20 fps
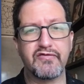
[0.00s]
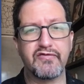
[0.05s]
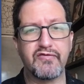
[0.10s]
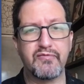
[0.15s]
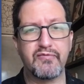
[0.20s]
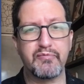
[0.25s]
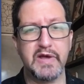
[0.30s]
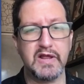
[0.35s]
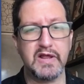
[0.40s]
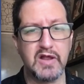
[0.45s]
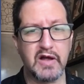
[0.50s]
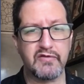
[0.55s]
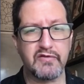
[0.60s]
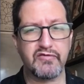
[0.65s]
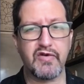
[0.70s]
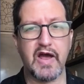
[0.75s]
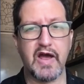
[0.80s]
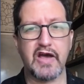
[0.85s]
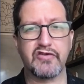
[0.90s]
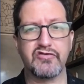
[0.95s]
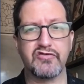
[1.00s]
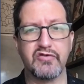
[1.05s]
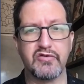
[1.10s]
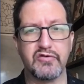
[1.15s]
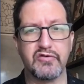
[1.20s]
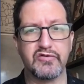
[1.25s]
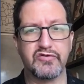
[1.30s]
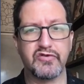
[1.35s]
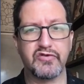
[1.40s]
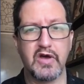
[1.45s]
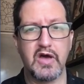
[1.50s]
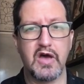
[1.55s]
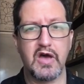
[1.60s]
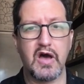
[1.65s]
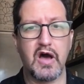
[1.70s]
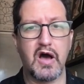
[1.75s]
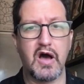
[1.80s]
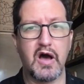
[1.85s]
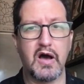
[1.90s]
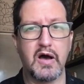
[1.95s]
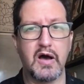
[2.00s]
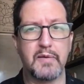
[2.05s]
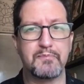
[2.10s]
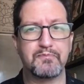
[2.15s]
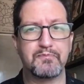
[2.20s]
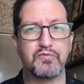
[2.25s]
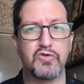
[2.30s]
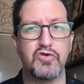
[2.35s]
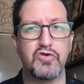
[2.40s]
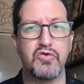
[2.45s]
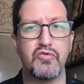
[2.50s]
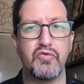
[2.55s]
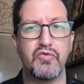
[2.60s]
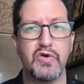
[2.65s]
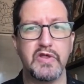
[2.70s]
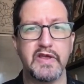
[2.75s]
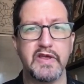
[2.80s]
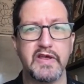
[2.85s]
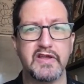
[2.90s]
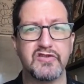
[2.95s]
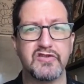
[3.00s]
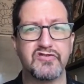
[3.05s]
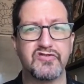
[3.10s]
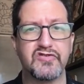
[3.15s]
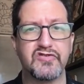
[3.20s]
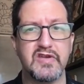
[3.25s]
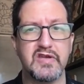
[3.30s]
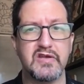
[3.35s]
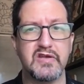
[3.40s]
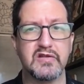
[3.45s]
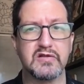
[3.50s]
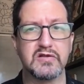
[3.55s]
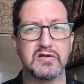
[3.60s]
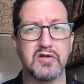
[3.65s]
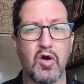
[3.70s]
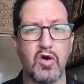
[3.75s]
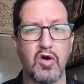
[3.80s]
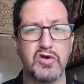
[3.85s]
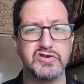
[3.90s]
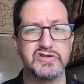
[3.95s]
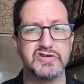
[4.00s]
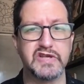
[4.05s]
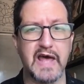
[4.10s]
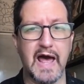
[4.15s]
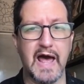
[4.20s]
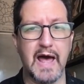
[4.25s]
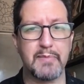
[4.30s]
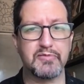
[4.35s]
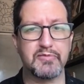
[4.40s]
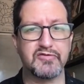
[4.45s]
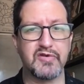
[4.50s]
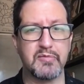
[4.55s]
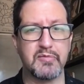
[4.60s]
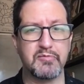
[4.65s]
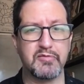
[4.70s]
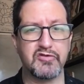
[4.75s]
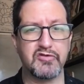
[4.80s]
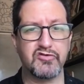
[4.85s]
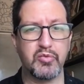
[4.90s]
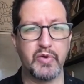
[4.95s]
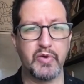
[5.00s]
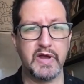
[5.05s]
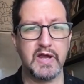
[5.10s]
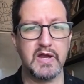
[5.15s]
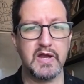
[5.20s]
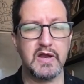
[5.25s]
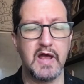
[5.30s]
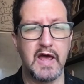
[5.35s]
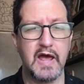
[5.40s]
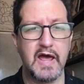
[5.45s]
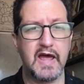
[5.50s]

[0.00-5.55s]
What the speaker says: pilon fractures, you really can see large gaps in between.